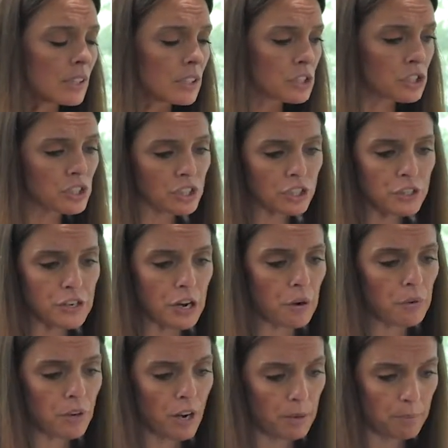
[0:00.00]
Just a
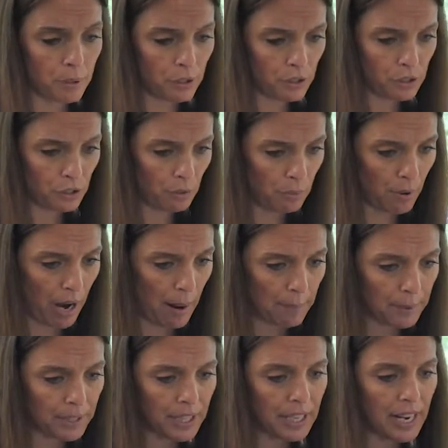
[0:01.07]
note on personal
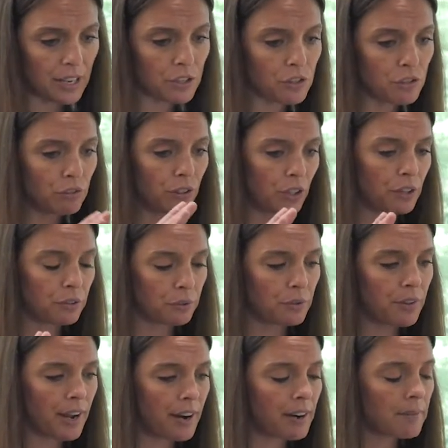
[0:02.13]
property, as you look through
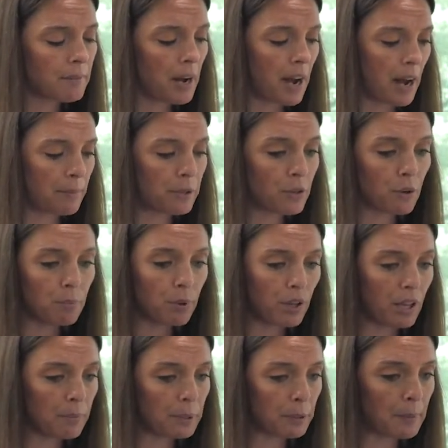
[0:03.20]
there, you can pull
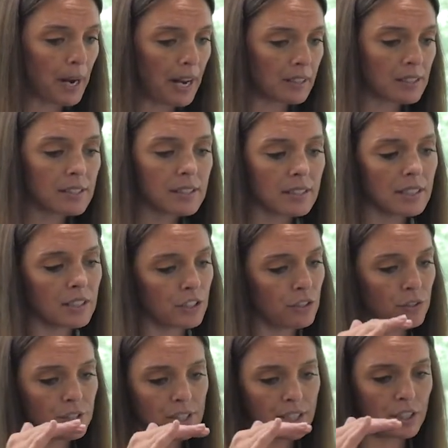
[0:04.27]
up your policy and
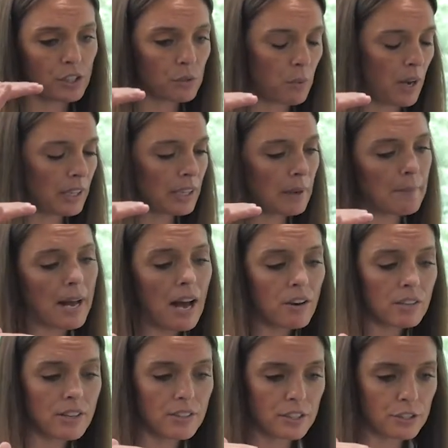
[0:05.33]
you'll see a dwelling
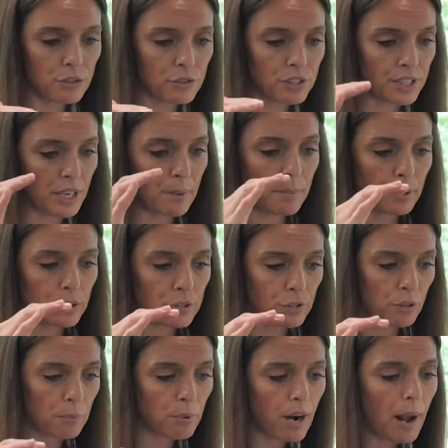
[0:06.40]
amount, and then you'll see a
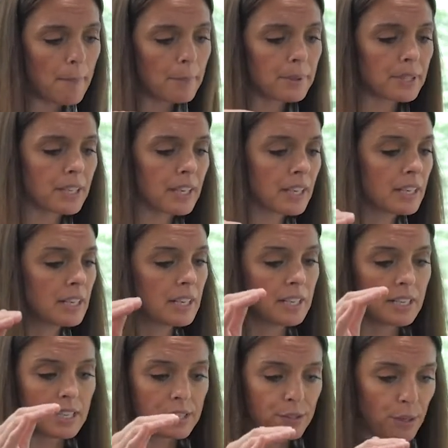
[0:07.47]
personal property,
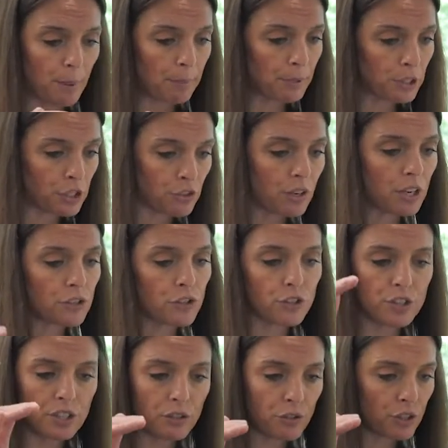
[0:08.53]
separate structures,
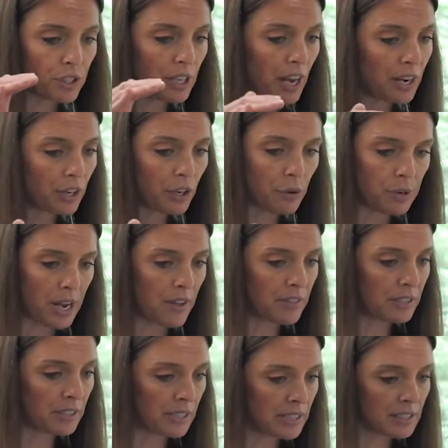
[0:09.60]
and it'll just kind of go down
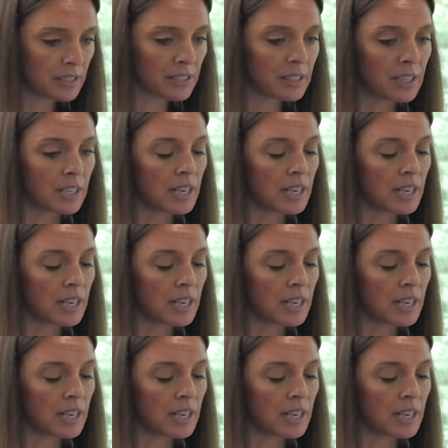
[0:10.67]
the list.